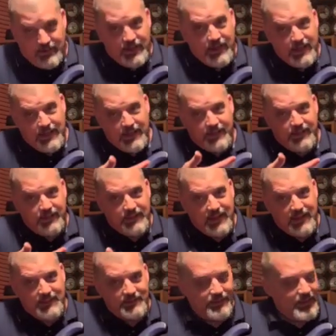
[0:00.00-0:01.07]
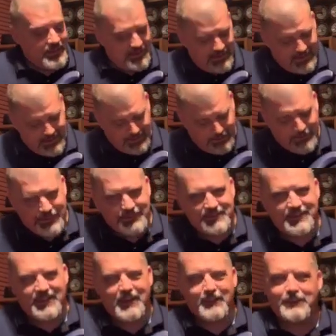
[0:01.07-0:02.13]
heading in that direction as opposed
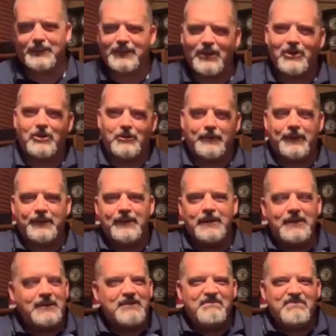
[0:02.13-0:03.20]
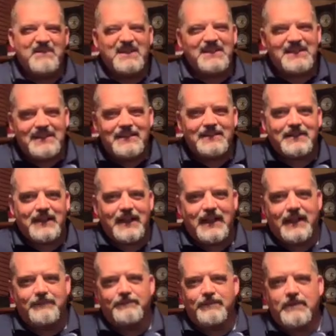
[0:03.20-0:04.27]
to down below, but it,
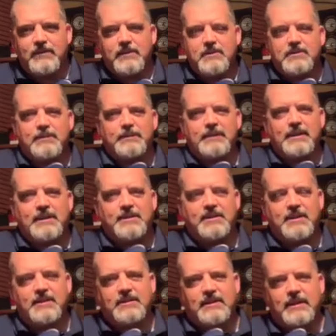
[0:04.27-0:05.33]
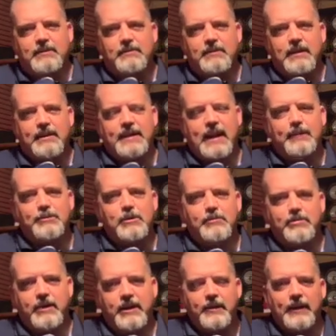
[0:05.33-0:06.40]
again, something that you can adapt to
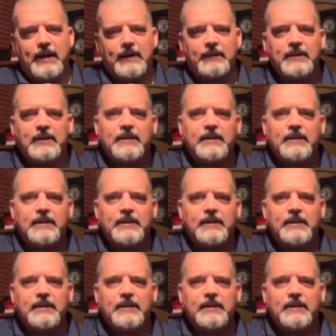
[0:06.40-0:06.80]
pretty well.